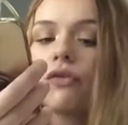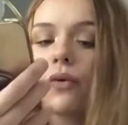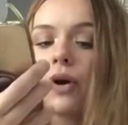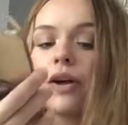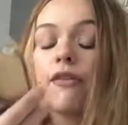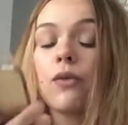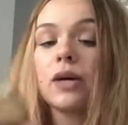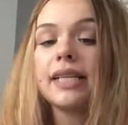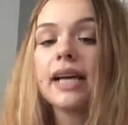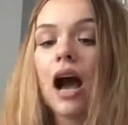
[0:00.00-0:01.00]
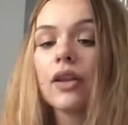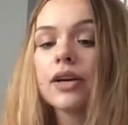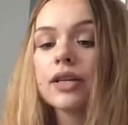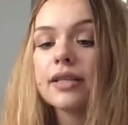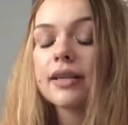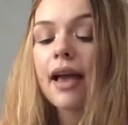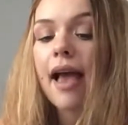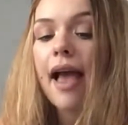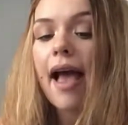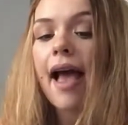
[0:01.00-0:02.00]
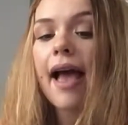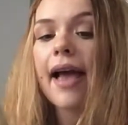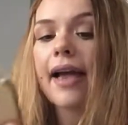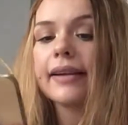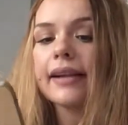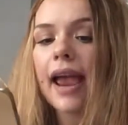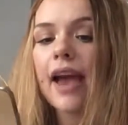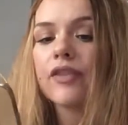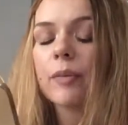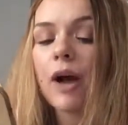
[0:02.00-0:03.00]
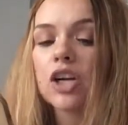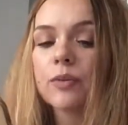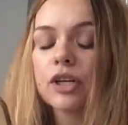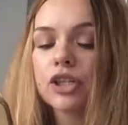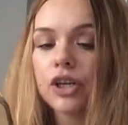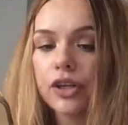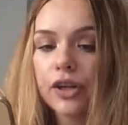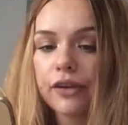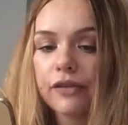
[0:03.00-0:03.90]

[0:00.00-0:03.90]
for $40, and after Poshmark took their